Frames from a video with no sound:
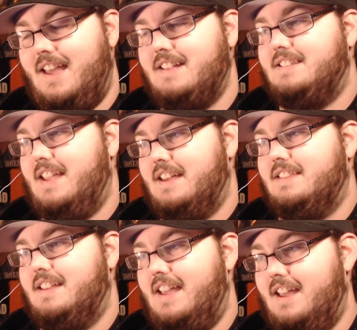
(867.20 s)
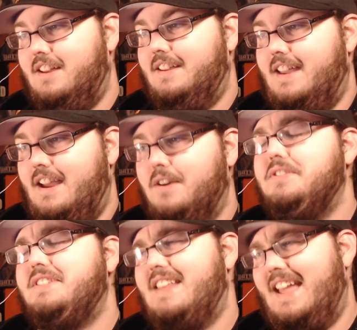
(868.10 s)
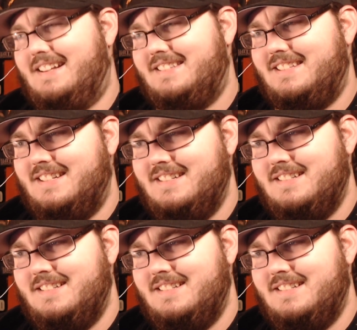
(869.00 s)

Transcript: Esdeath, hell yeah. Who's next?